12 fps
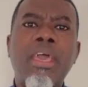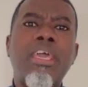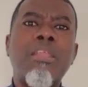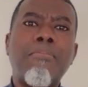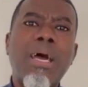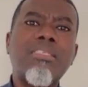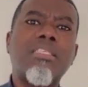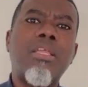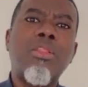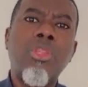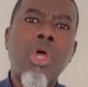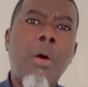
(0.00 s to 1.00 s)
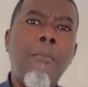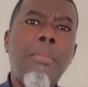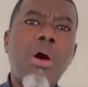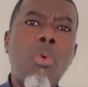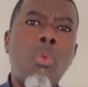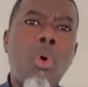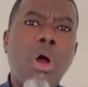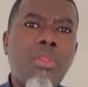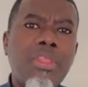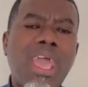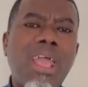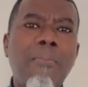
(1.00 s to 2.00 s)
It passed the number
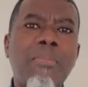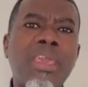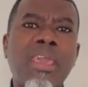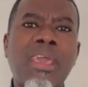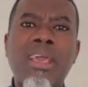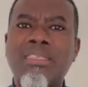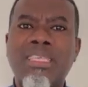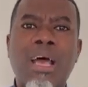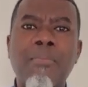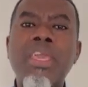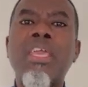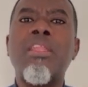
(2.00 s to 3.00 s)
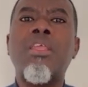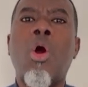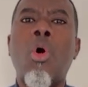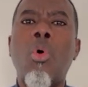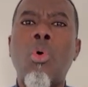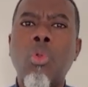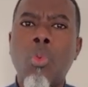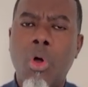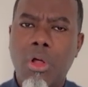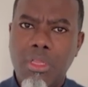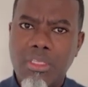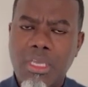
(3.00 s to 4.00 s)
one MBA exam in the whole
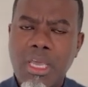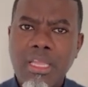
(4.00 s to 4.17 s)
world.